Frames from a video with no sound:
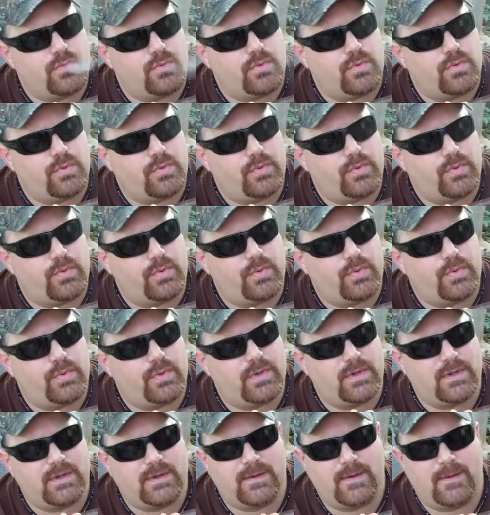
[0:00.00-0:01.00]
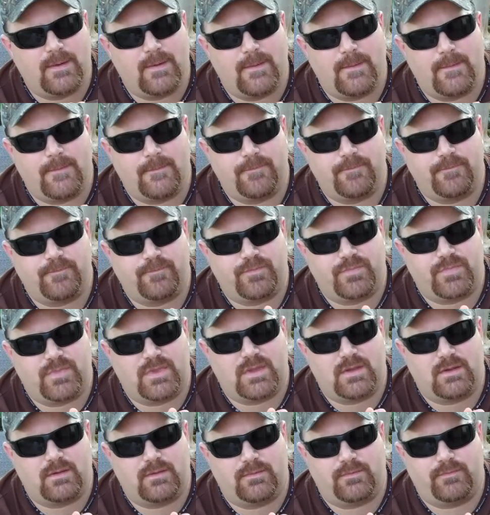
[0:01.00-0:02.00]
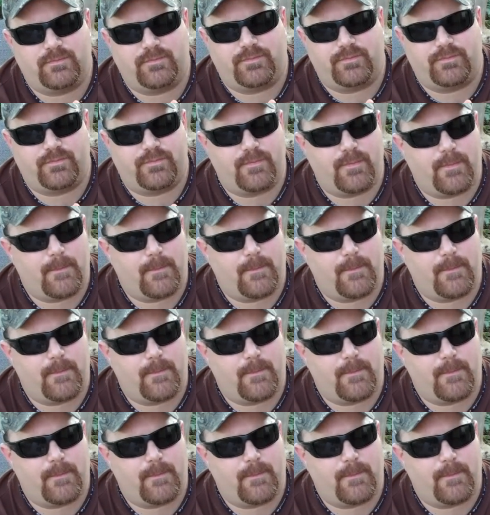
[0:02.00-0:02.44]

Nothing is said.